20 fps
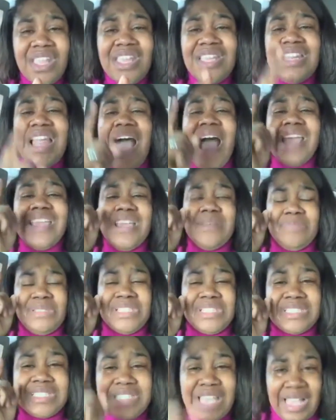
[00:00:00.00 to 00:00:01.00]
And I am
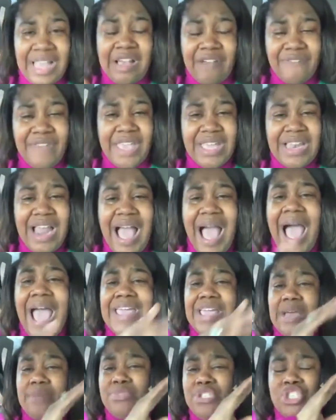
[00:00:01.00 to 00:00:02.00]
sick of it.
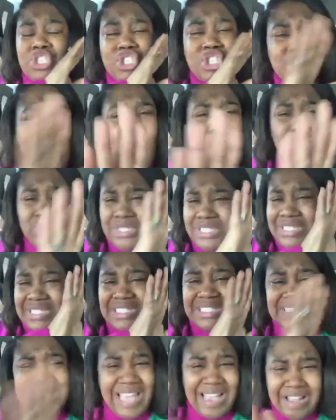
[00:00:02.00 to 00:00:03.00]
I am so
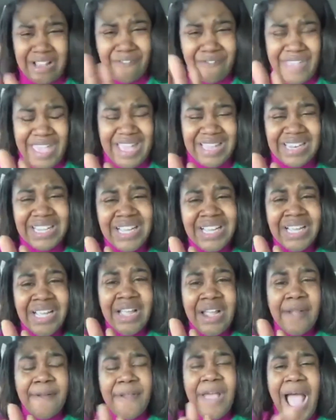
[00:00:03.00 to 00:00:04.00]
sick of it.
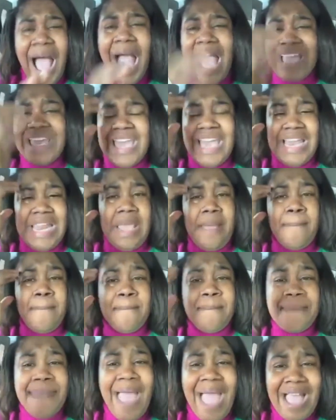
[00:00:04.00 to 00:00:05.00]
I can
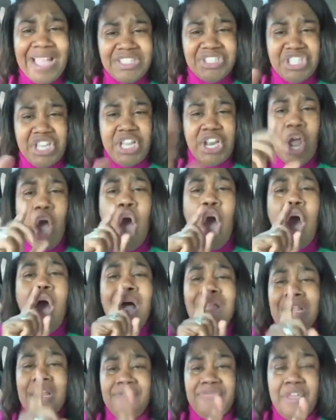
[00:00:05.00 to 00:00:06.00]
imagine
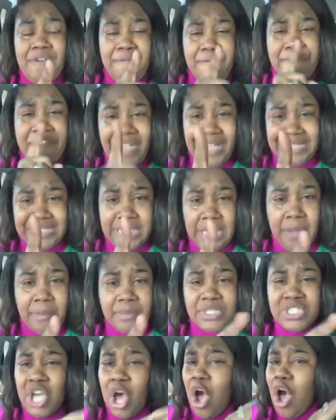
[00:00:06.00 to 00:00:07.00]
all of the
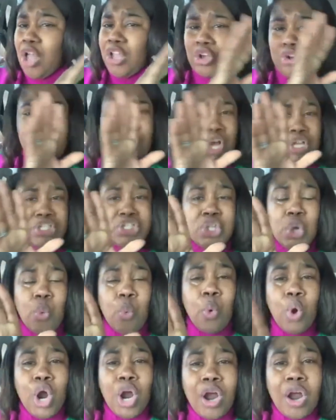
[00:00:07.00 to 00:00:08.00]
victims all across the
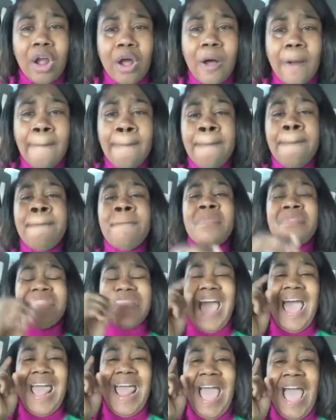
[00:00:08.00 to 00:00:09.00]
world
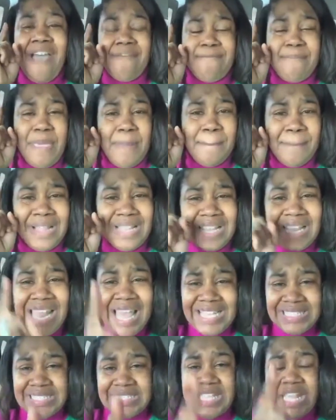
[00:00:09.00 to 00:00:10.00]
that have been
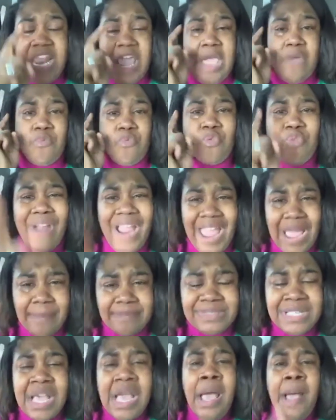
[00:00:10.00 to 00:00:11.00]
molested and
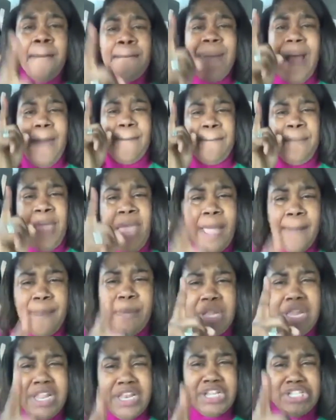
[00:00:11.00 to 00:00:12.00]
raped by
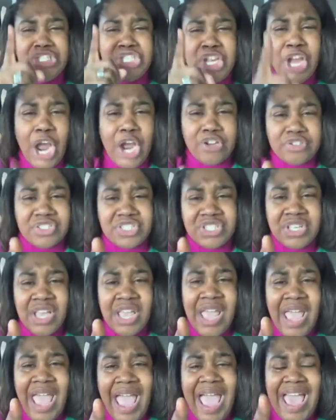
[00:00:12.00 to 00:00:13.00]
people in the church.
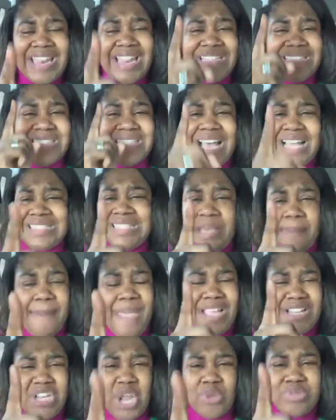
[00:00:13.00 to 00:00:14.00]
And it doesn't
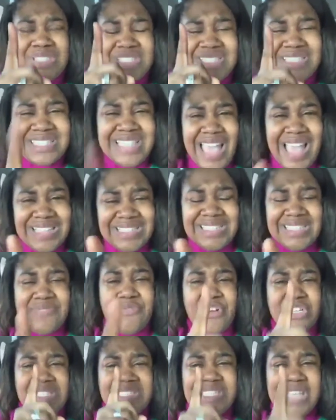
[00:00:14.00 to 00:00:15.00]
make no sense
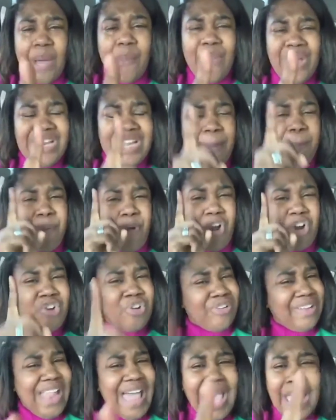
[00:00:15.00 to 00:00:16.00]
for someone to
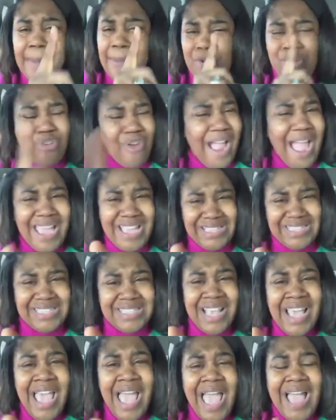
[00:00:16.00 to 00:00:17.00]
proclaim
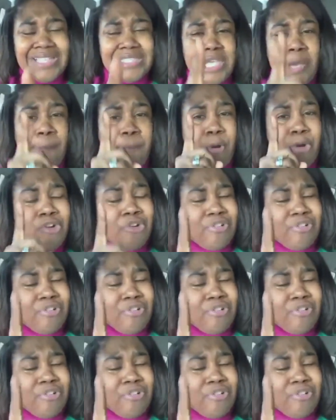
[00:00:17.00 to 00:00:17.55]
Christ and to